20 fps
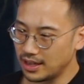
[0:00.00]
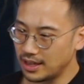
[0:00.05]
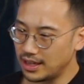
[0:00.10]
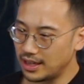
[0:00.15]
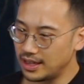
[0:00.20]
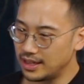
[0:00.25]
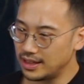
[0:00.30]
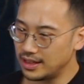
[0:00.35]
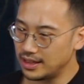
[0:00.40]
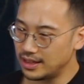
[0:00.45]

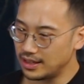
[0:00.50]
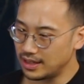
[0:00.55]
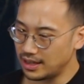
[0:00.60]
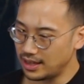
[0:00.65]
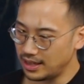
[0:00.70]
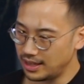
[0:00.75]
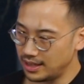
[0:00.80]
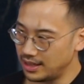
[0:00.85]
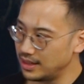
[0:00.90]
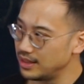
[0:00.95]

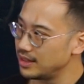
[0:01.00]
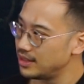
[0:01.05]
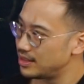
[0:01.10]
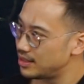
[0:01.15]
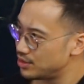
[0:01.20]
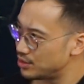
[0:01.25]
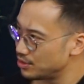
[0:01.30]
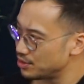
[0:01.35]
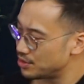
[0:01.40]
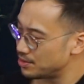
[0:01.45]
in
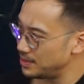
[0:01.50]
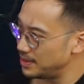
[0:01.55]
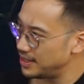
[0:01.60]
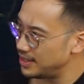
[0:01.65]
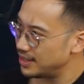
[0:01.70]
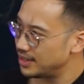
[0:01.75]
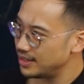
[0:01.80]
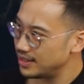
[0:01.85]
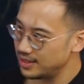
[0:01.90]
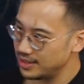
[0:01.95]
social
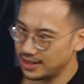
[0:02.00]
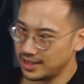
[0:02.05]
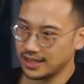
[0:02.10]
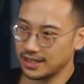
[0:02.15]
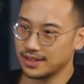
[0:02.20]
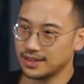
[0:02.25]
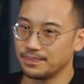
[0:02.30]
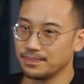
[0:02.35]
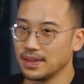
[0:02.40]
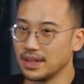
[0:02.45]
media,
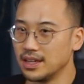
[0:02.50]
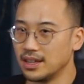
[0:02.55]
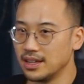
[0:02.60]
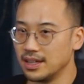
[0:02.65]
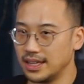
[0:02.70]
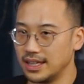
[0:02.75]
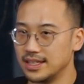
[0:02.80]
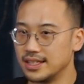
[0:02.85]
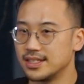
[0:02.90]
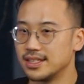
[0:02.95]
like
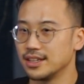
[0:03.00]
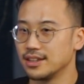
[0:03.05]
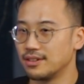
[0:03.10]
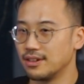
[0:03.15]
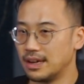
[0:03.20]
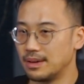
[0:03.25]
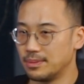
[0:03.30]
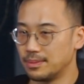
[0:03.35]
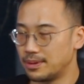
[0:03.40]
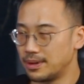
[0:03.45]

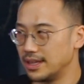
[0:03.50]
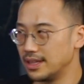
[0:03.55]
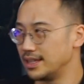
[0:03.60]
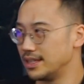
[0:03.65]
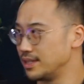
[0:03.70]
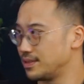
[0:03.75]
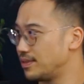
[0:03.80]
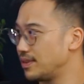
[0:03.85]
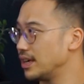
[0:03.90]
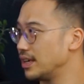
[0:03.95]
Instagram apparently
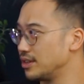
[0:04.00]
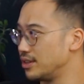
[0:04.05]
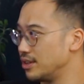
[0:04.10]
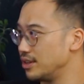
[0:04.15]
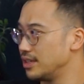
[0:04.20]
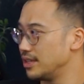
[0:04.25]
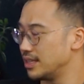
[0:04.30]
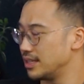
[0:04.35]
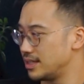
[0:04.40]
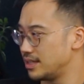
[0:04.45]
is very
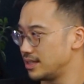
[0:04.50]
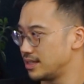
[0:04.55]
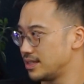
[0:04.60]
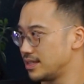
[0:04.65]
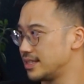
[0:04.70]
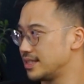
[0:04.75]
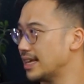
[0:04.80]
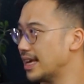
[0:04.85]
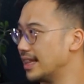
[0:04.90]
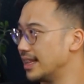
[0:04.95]
good at
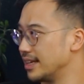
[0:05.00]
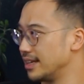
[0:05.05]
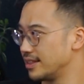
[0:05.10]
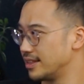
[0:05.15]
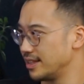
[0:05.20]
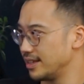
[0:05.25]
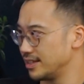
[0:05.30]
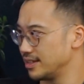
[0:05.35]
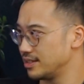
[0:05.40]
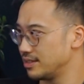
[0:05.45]
selling
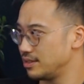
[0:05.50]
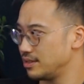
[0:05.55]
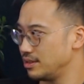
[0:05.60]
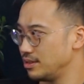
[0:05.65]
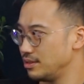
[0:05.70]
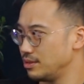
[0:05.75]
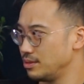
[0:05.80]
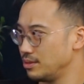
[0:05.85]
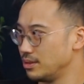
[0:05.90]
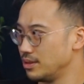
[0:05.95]
things to
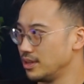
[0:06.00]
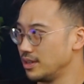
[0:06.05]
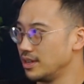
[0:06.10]
you